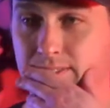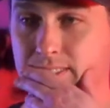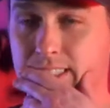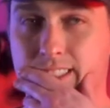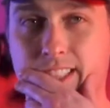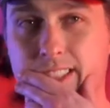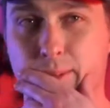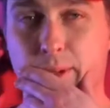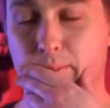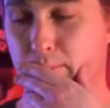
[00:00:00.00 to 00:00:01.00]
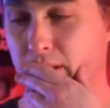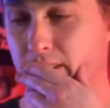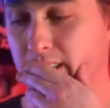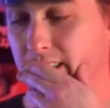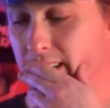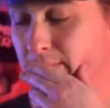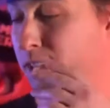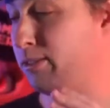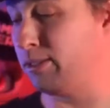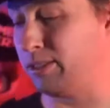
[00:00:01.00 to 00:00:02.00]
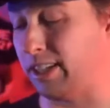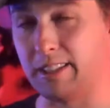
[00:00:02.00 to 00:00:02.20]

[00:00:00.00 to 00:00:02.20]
Since it is a bit blurry, I'm going to do a trick.